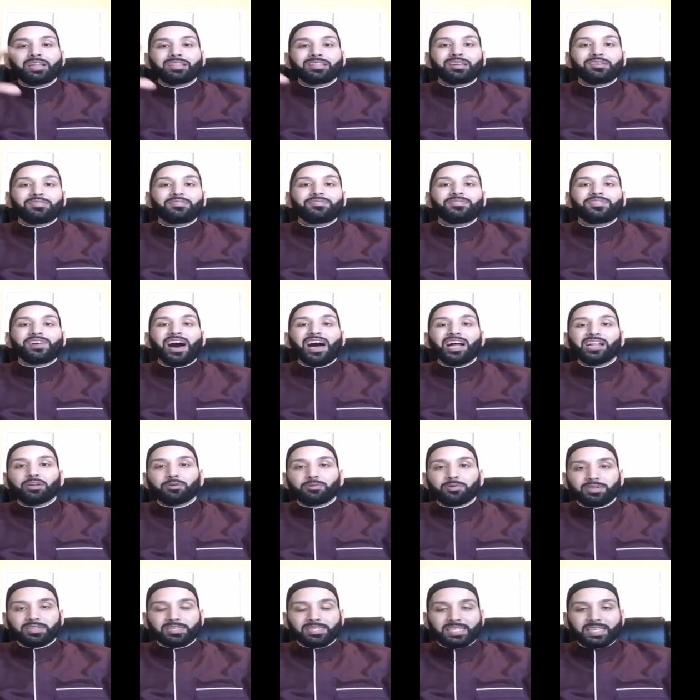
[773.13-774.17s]
The
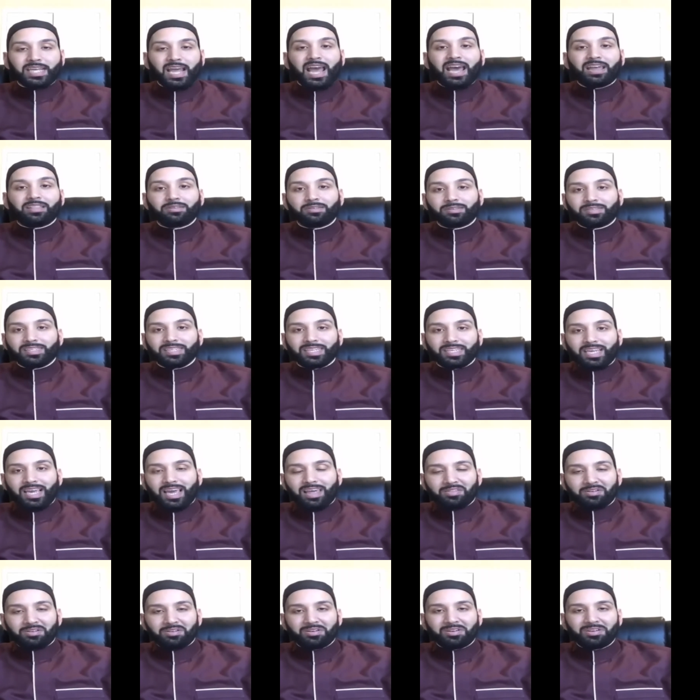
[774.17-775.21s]
followers gather
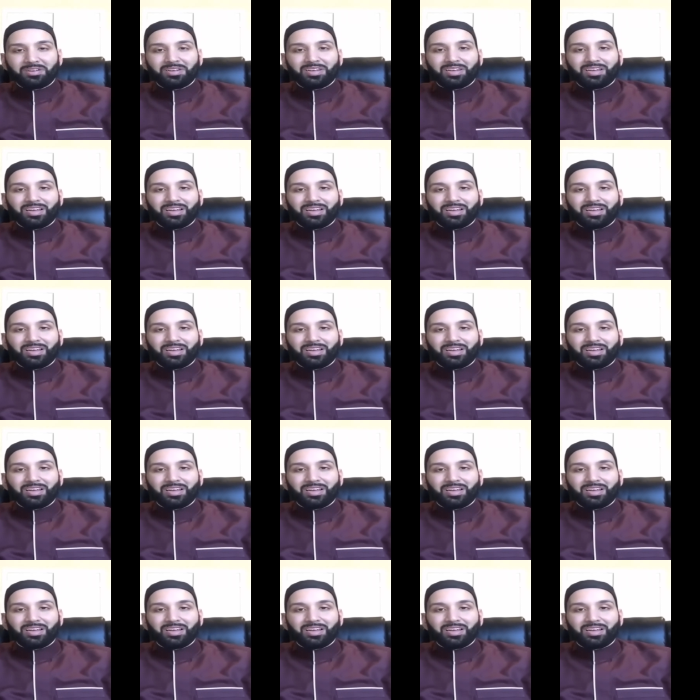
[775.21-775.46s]
together